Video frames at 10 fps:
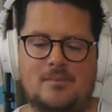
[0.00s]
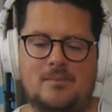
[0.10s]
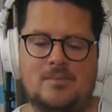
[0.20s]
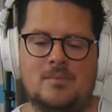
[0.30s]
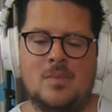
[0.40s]

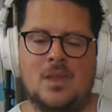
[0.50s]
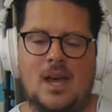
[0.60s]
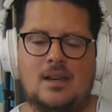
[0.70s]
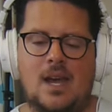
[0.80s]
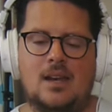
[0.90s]
Yeah.
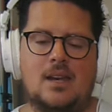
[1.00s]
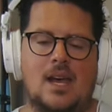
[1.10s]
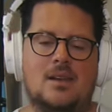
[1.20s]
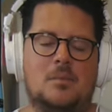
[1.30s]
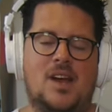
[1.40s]
And and
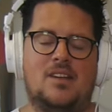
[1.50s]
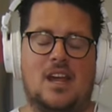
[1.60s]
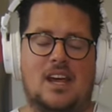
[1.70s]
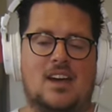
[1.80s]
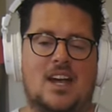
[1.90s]
and besides uh,
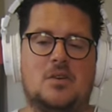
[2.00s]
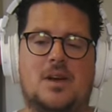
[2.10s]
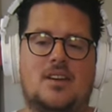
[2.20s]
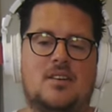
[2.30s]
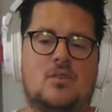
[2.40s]

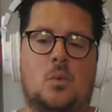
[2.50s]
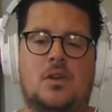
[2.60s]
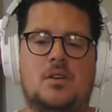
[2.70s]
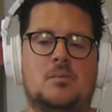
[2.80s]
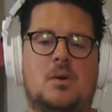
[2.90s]
education, what
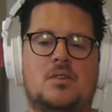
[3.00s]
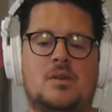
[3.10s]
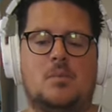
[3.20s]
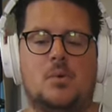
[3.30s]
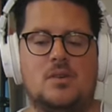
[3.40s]
are your most
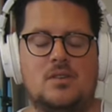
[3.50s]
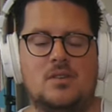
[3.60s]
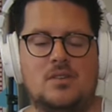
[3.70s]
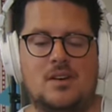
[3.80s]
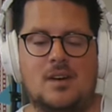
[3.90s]

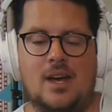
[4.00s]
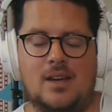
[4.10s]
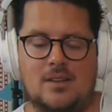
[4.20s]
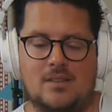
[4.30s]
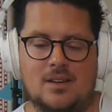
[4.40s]
important
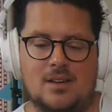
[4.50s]
clients?